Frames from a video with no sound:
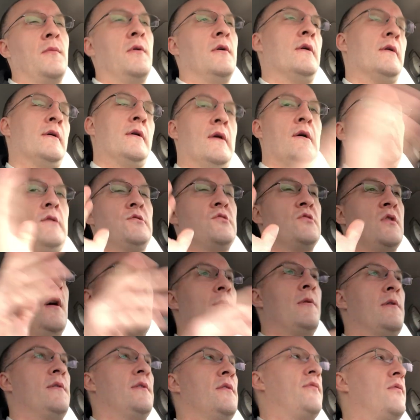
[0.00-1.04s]
Oh yeah,
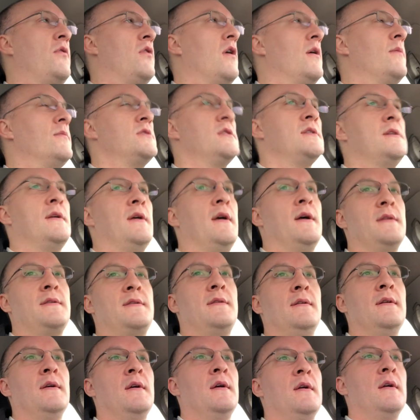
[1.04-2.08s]
drama on the forum. Gee,
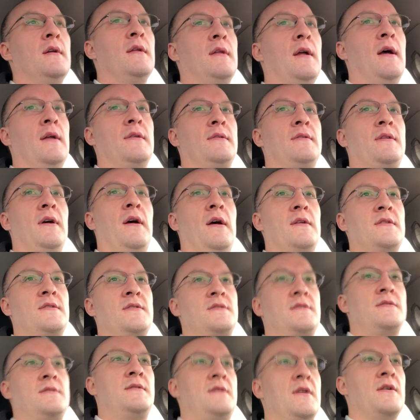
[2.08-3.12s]
that
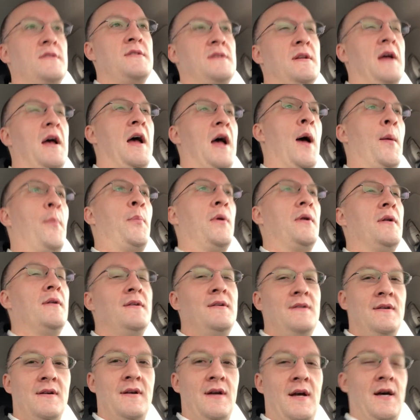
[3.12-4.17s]
doesn't happen.
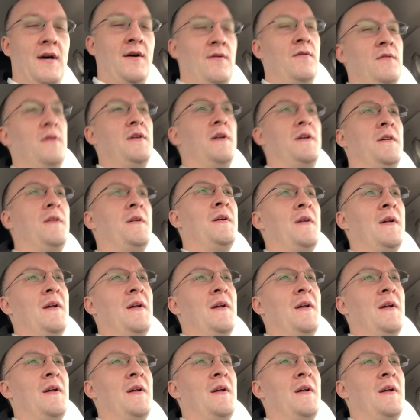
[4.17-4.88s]
Yeah, well,